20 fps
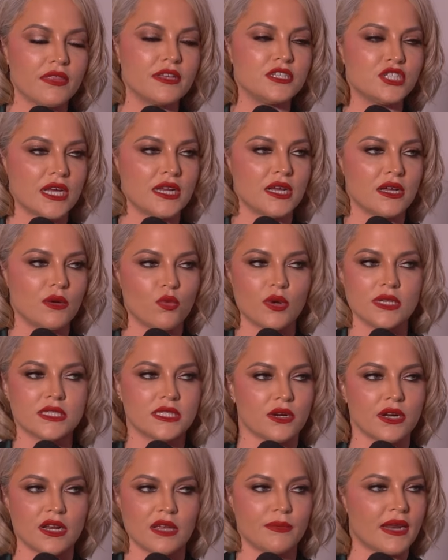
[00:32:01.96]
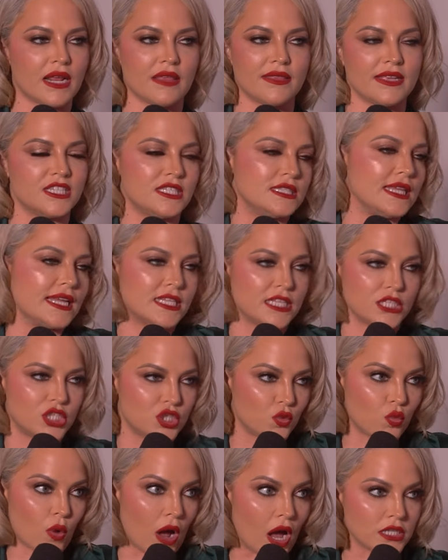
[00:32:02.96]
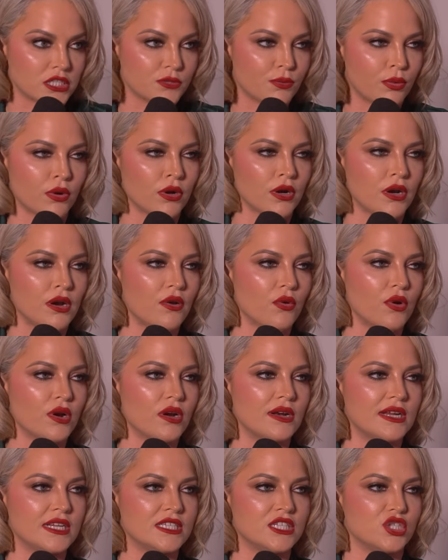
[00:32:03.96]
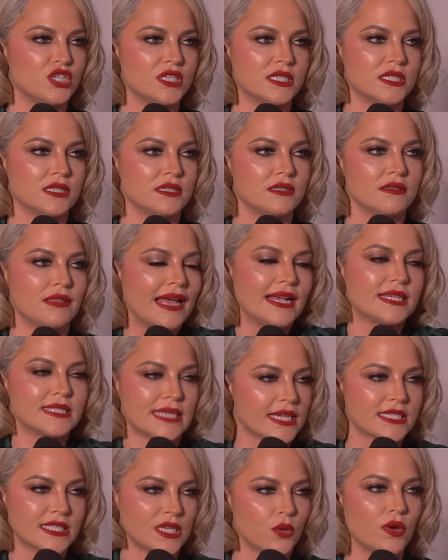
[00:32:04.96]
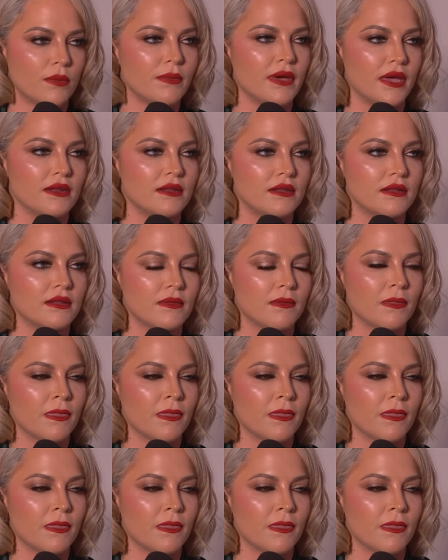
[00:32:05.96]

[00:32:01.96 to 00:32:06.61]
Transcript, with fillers: than Jenna, was there anybody that, like did you watch porn or did you just like sexy women? Yeah, but I